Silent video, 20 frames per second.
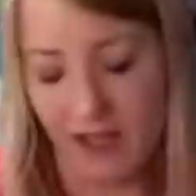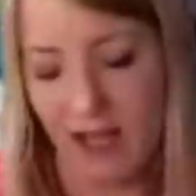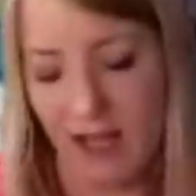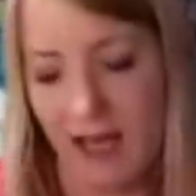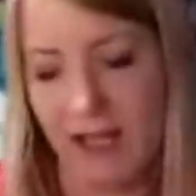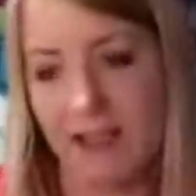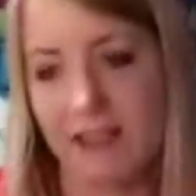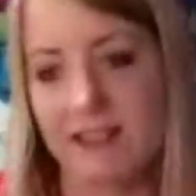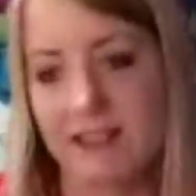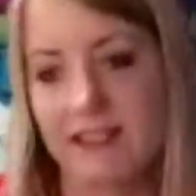
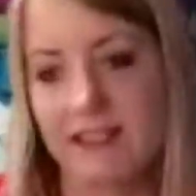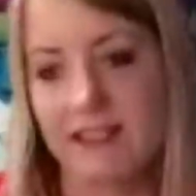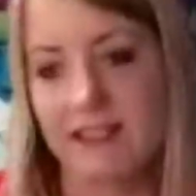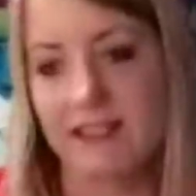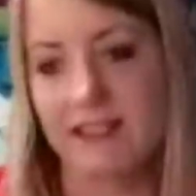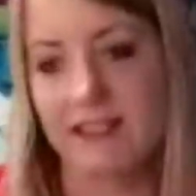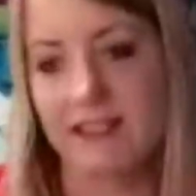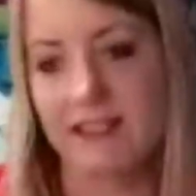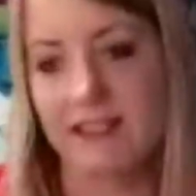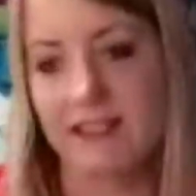And
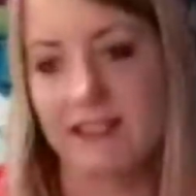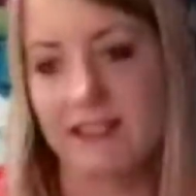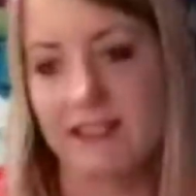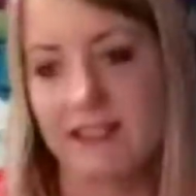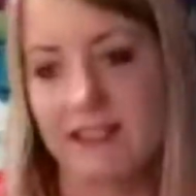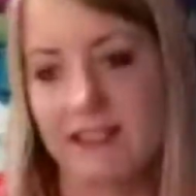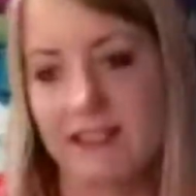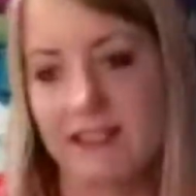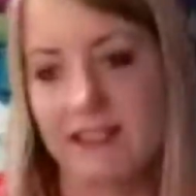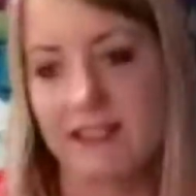
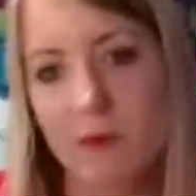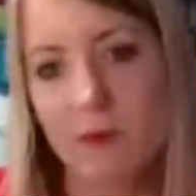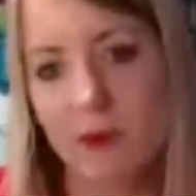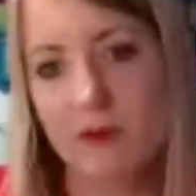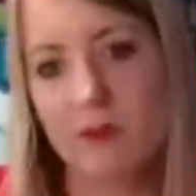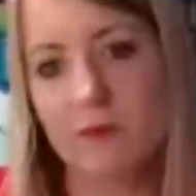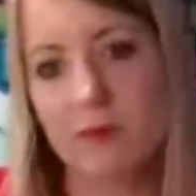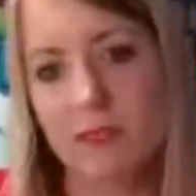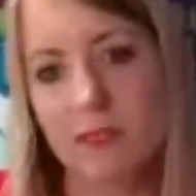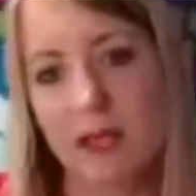every one of
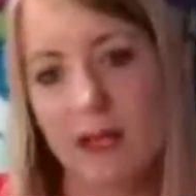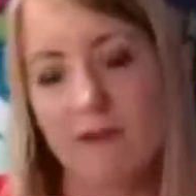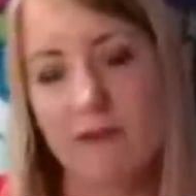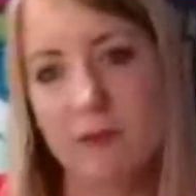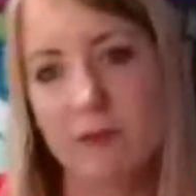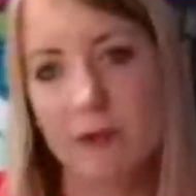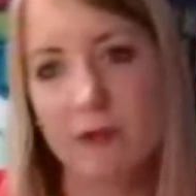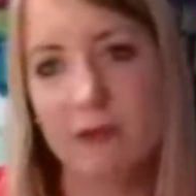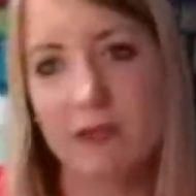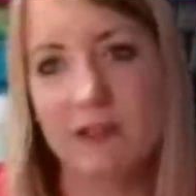those people,
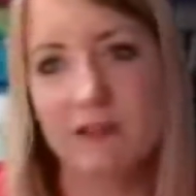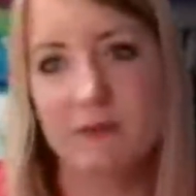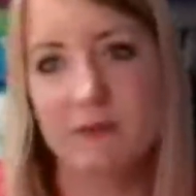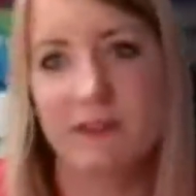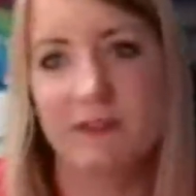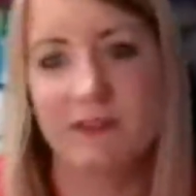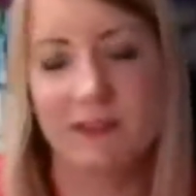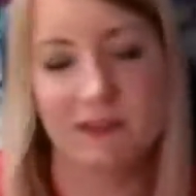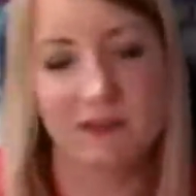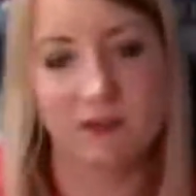everybody who gives me
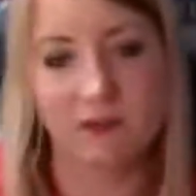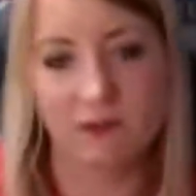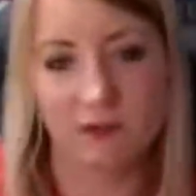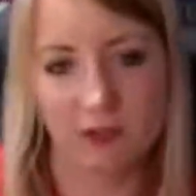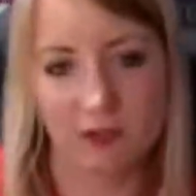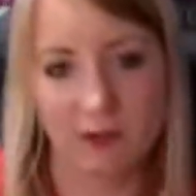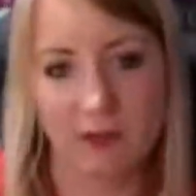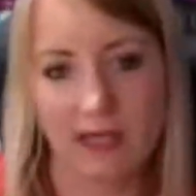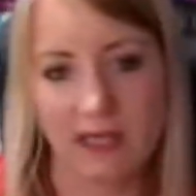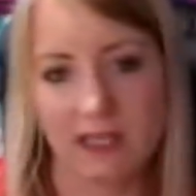the 1,500
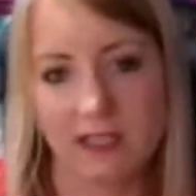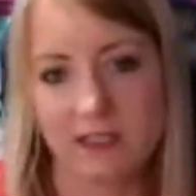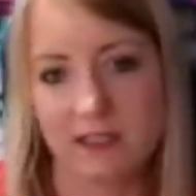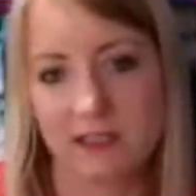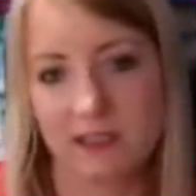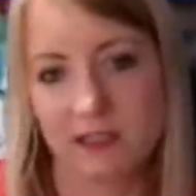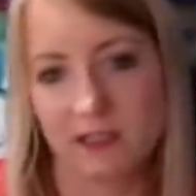quid,